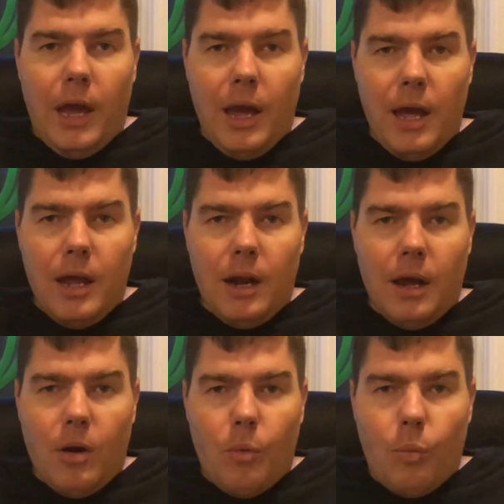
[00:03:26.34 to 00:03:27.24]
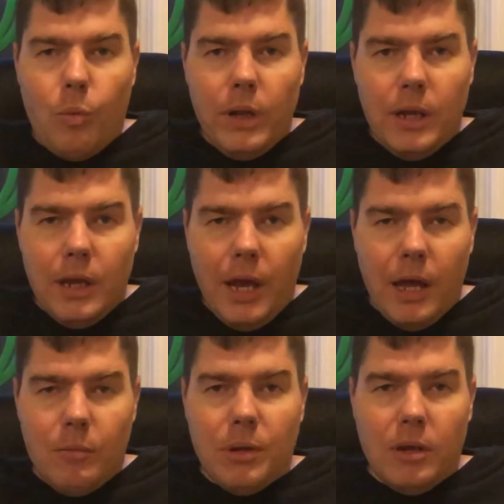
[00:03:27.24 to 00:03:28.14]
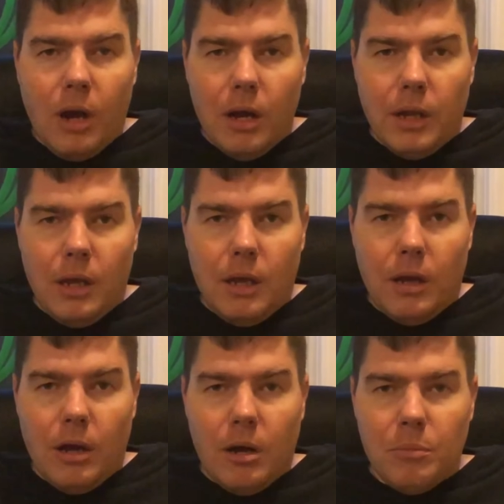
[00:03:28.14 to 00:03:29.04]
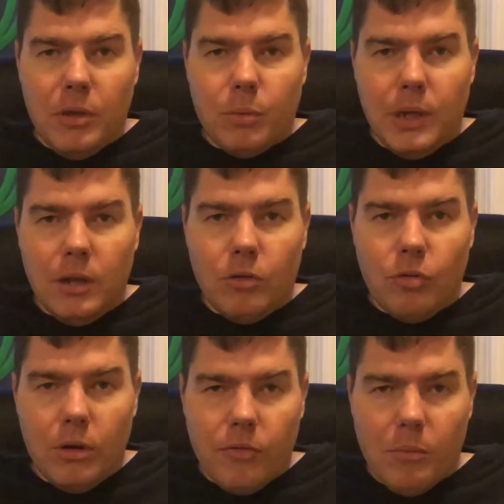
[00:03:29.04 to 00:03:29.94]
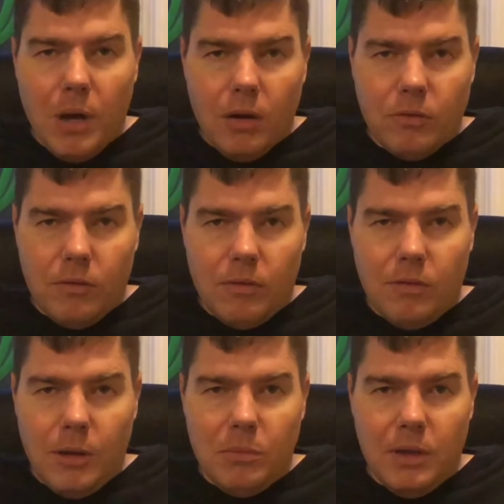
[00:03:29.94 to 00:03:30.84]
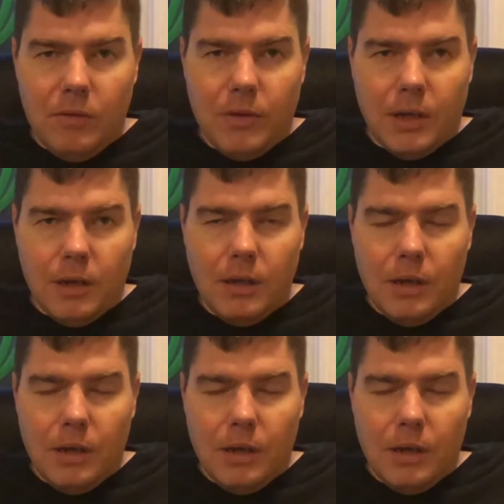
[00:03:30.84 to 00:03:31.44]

and we had been talking between two different models of the same TV